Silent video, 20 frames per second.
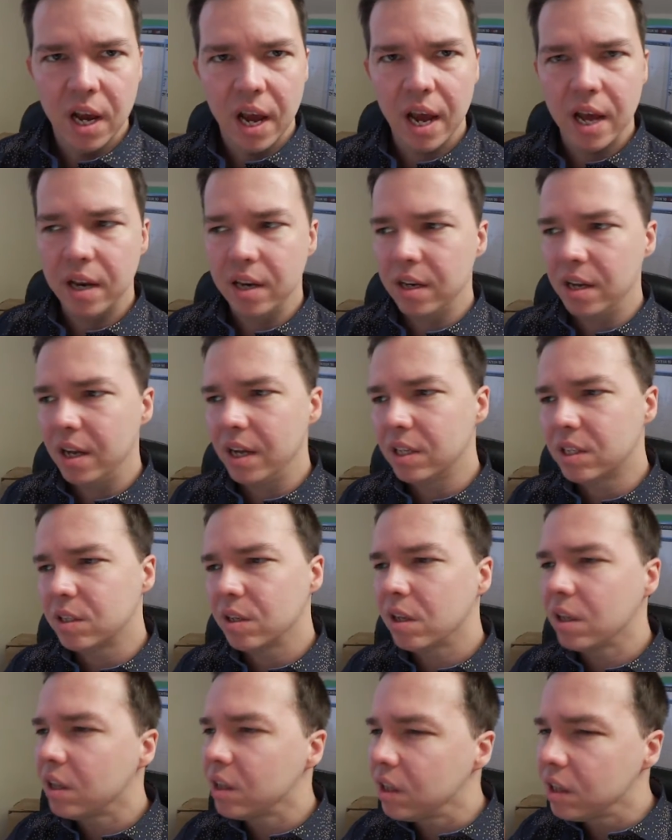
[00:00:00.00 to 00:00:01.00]
And it's
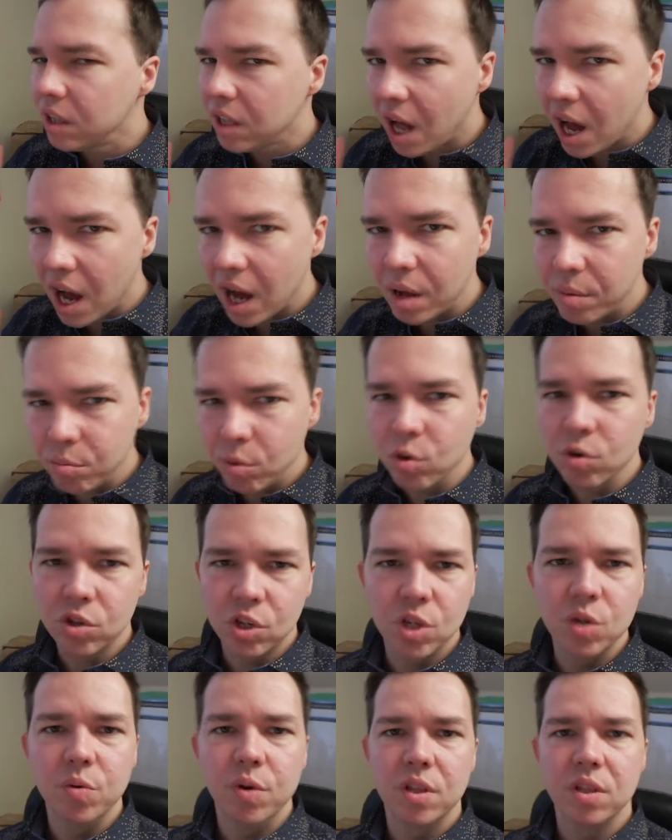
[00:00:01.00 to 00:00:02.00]
a lot more
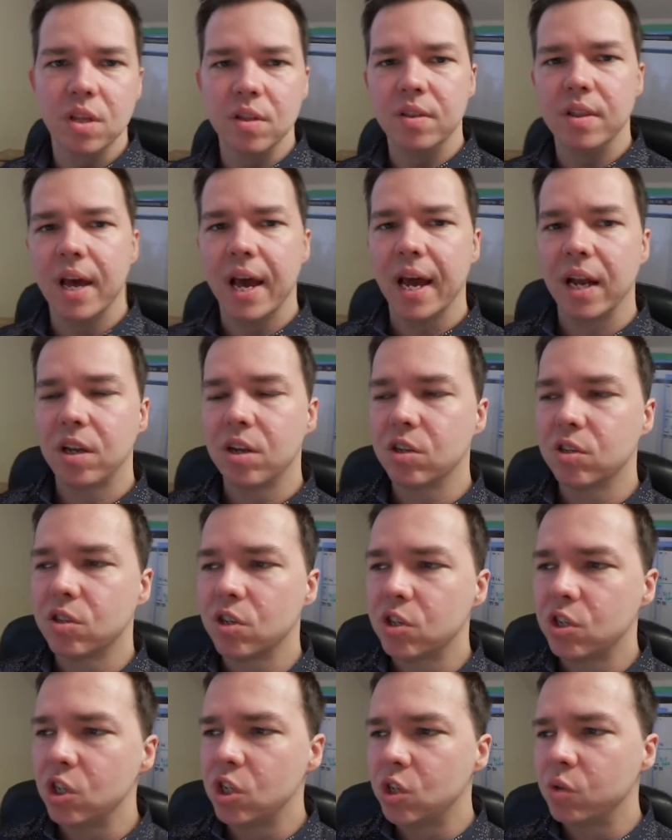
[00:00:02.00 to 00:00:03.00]
to it than that, because
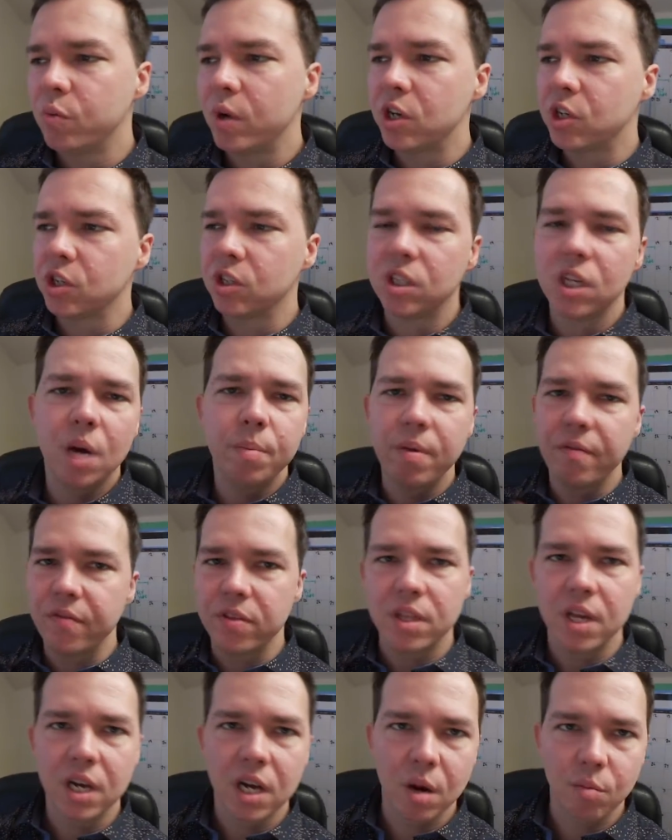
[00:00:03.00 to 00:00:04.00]
the situation, tell me if
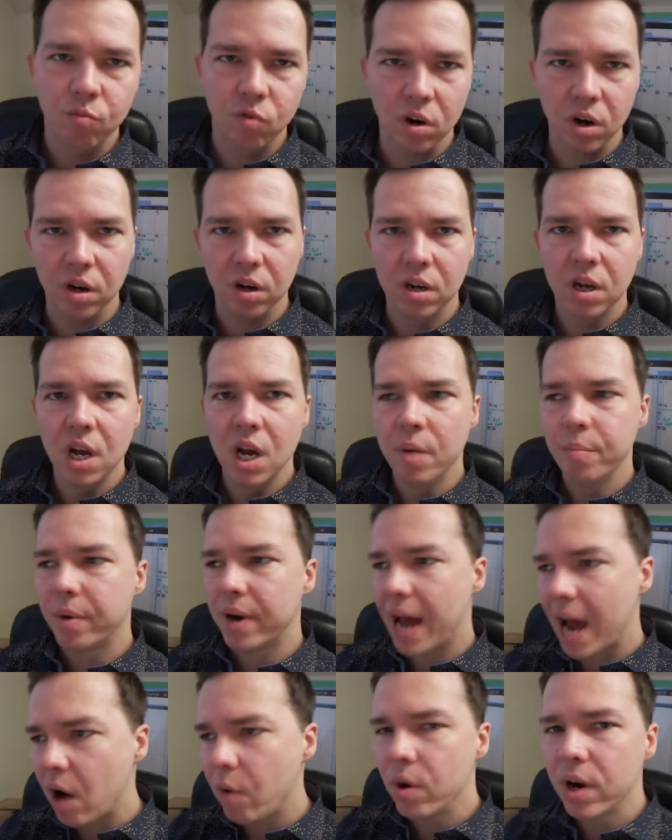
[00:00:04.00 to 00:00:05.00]
you think I'm wrong,
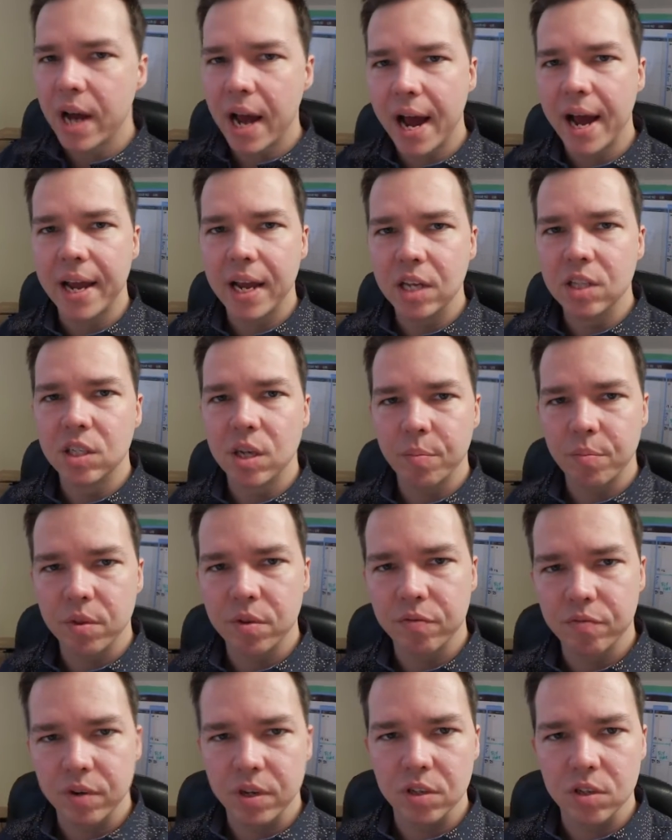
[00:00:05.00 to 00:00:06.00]
but how a guy ends up in
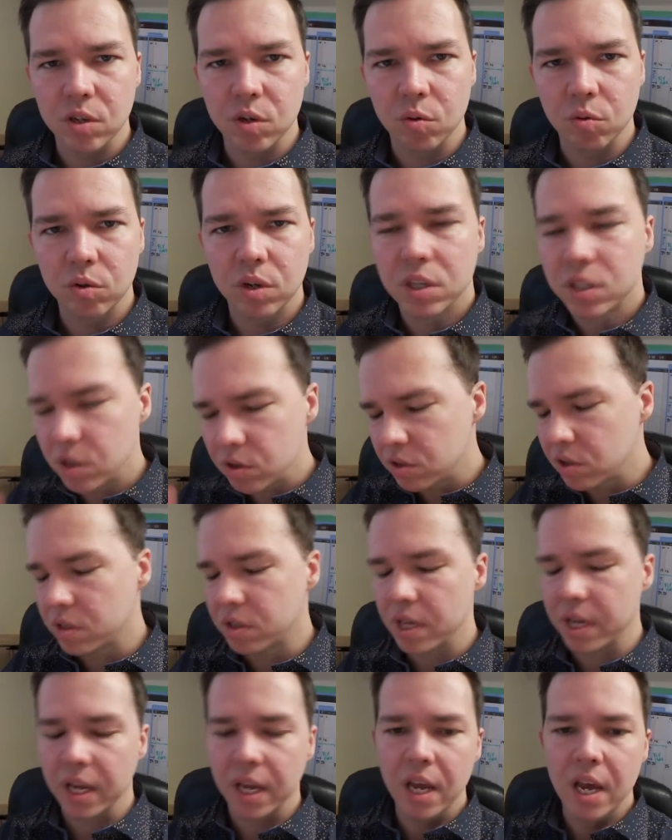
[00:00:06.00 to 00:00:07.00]
the friend zone, because here's the
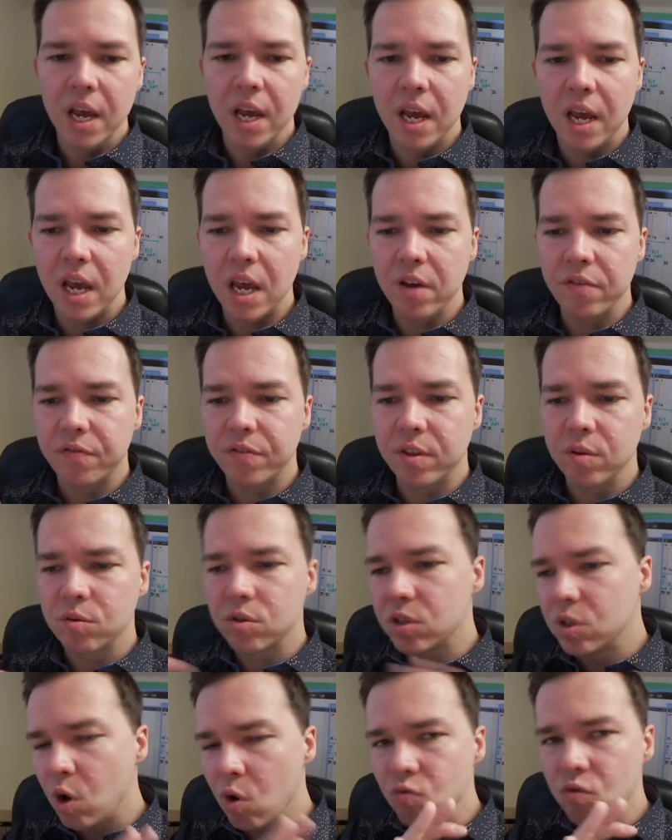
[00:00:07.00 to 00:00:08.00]
thing, if there
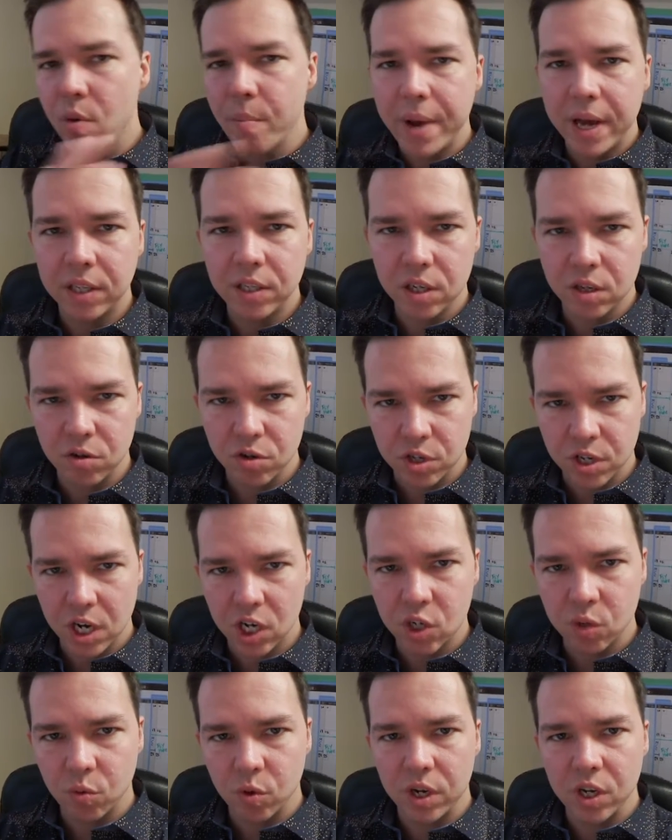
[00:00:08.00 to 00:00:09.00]
was no romantic or
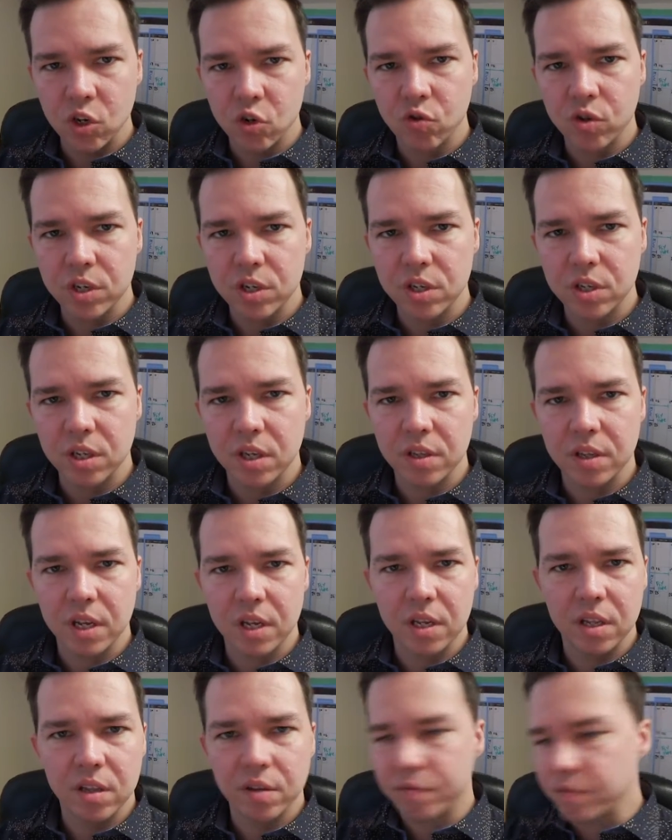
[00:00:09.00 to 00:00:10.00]
sexual interest,
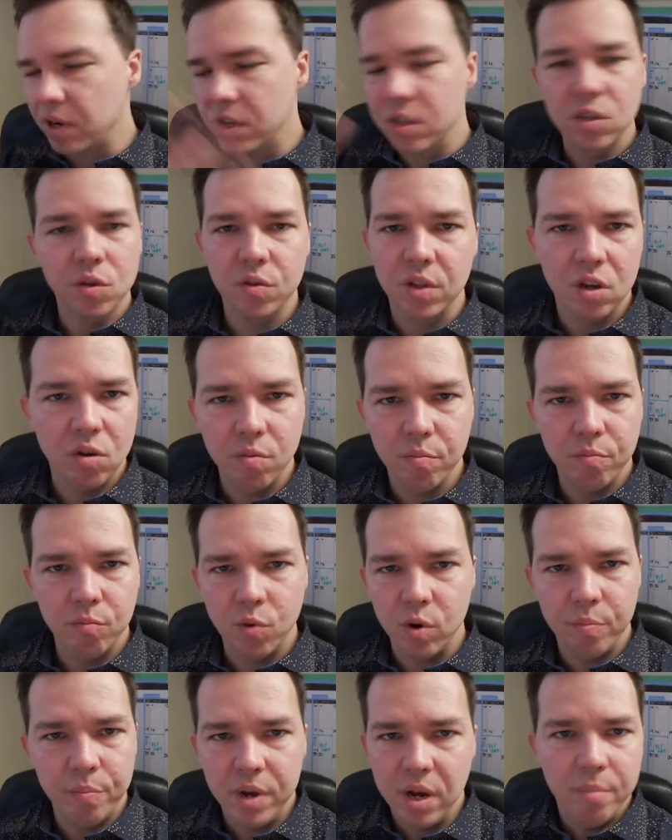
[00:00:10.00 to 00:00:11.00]
then the friend zone thing
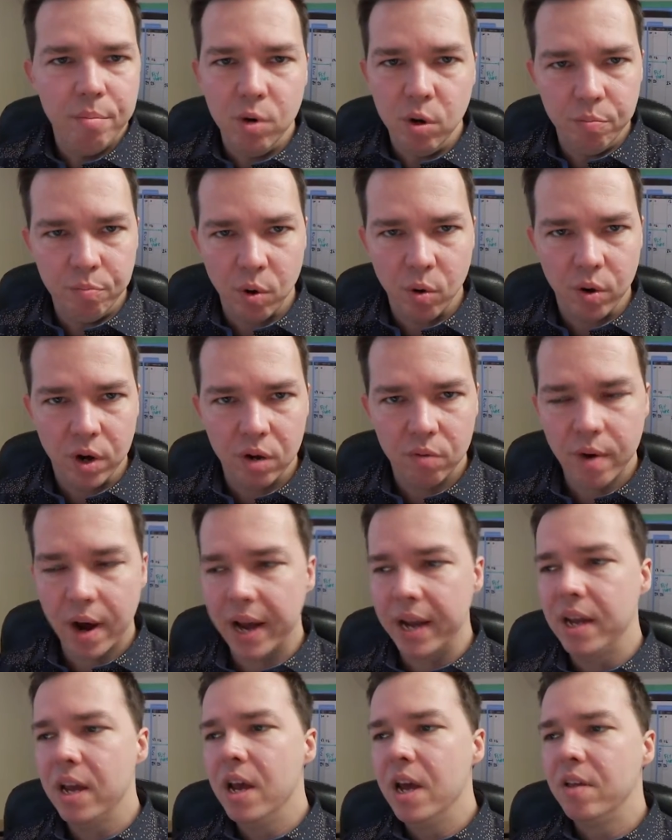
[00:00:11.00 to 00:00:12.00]
would be a moot point,
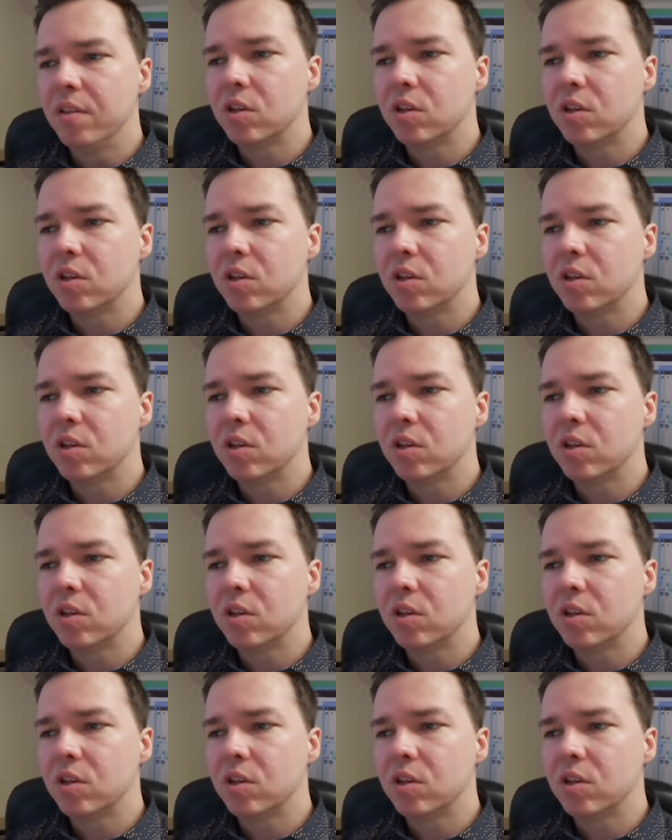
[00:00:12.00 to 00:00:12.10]
right?